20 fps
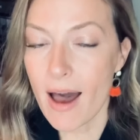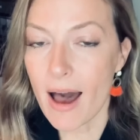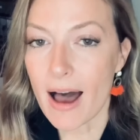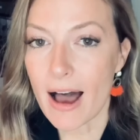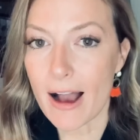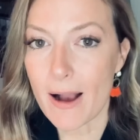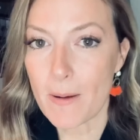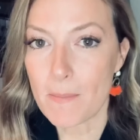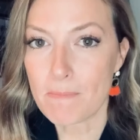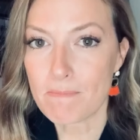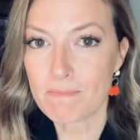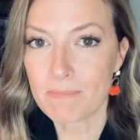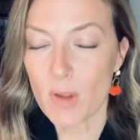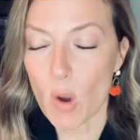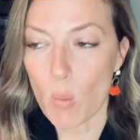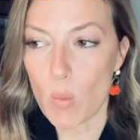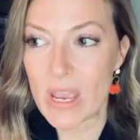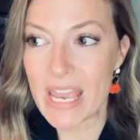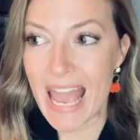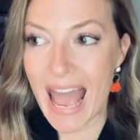Um,
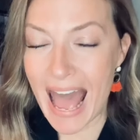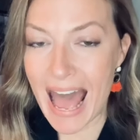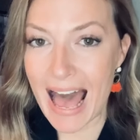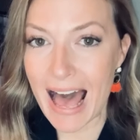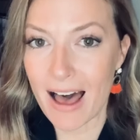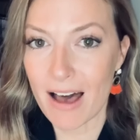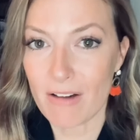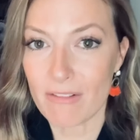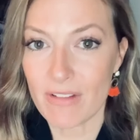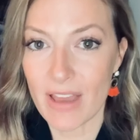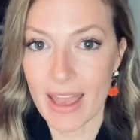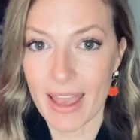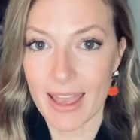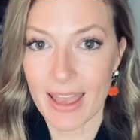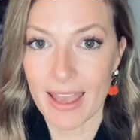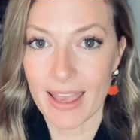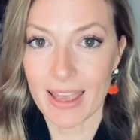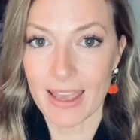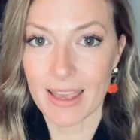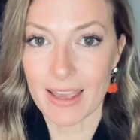we have
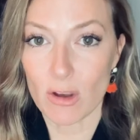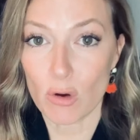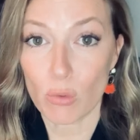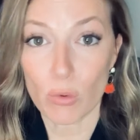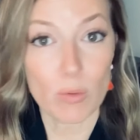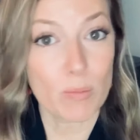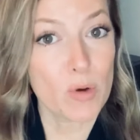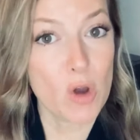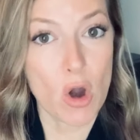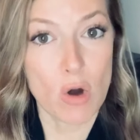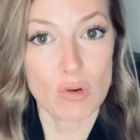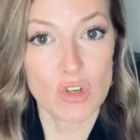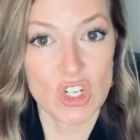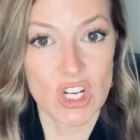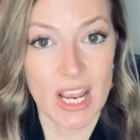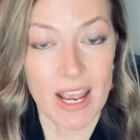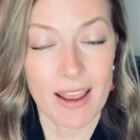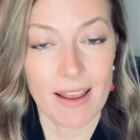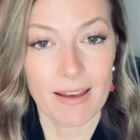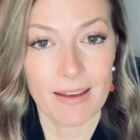a group
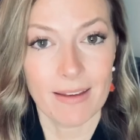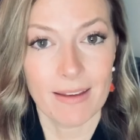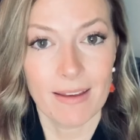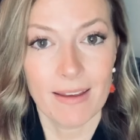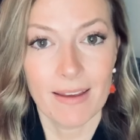coaching